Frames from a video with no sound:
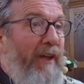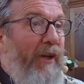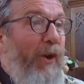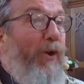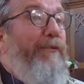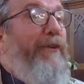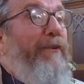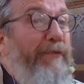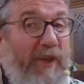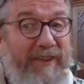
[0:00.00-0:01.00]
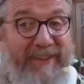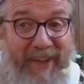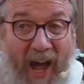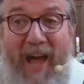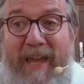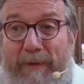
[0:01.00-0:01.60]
or for the first time